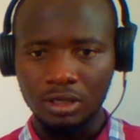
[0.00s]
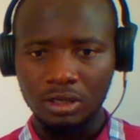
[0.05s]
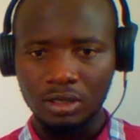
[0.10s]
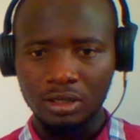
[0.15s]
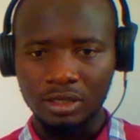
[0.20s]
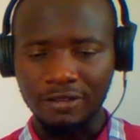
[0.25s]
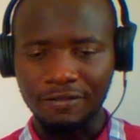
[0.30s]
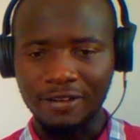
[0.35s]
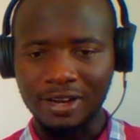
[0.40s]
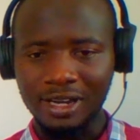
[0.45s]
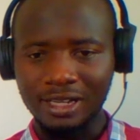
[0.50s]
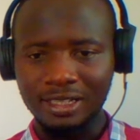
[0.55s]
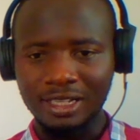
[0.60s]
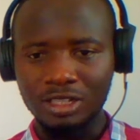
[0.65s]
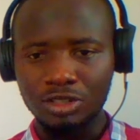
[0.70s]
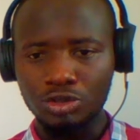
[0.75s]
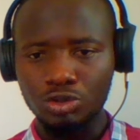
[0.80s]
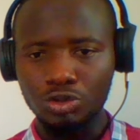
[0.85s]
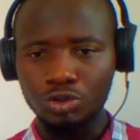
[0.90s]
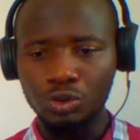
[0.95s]
The fact
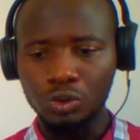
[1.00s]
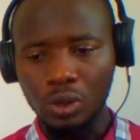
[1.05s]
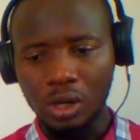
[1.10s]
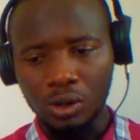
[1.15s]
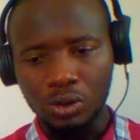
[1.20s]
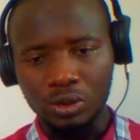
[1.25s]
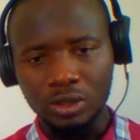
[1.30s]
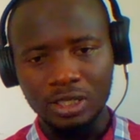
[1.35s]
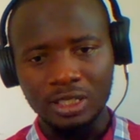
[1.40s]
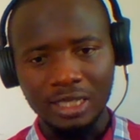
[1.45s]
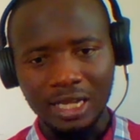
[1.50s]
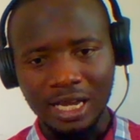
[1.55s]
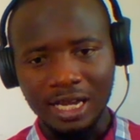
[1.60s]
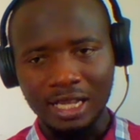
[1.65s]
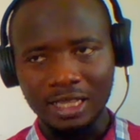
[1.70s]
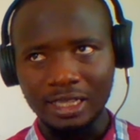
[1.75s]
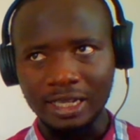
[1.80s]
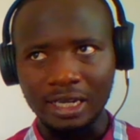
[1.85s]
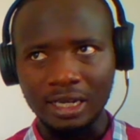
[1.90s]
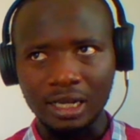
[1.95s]
that you are on this
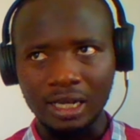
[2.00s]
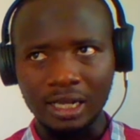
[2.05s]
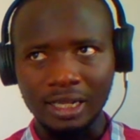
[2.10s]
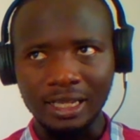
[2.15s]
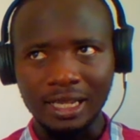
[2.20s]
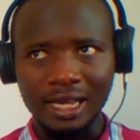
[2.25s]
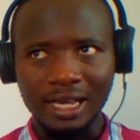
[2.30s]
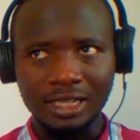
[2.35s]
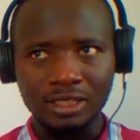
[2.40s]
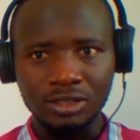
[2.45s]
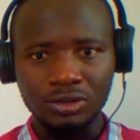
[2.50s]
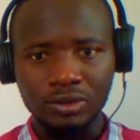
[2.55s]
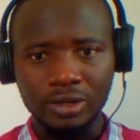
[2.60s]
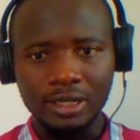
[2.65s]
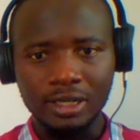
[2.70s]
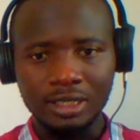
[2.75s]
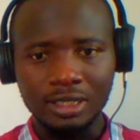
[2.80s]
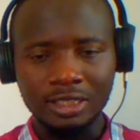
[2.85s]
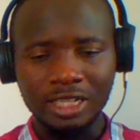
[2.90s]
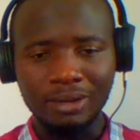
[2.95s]
earth and Allah has
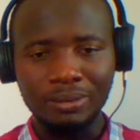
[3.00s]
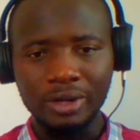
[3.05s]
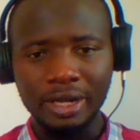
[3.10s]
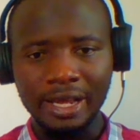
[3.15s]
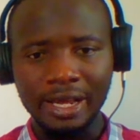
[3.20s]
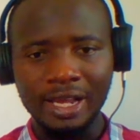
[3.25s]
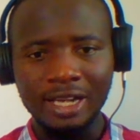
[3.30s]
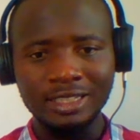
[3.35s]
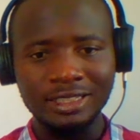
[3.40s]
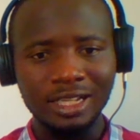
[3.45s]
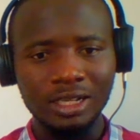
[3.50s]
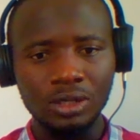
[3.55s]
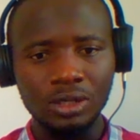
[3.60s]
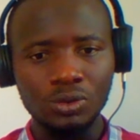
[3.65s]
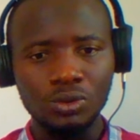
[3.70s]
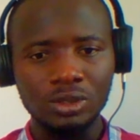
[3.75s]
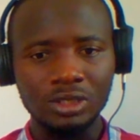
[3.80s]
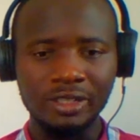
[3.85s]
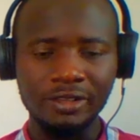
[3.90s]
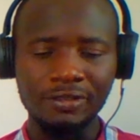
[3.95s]
created somebody else that
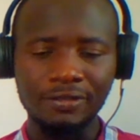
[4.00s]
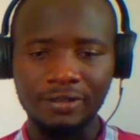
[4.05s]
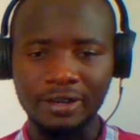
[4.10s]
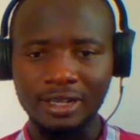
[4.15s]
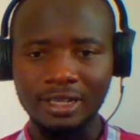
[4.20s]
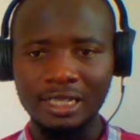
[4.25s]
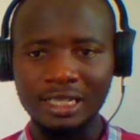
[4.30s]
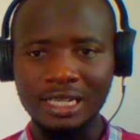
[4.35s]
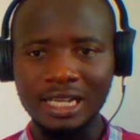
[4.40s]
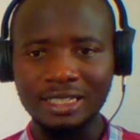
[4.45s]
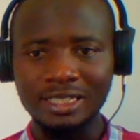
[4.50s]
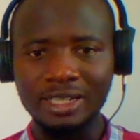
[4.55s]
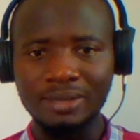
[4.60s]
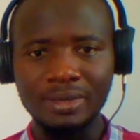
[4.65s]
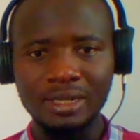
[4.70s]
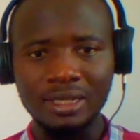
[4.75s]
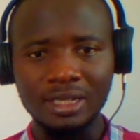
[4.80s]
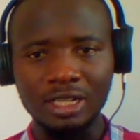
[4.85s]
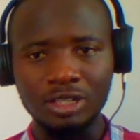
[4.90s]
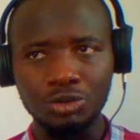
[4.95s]
looks different, it doesn't
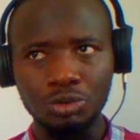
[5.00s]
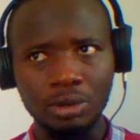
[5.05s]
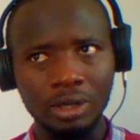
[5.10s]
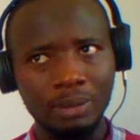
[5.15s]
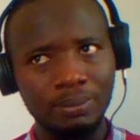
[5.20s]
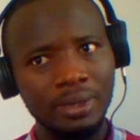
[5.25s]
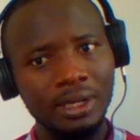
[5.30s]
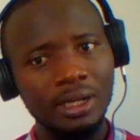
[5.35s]
mean that you are better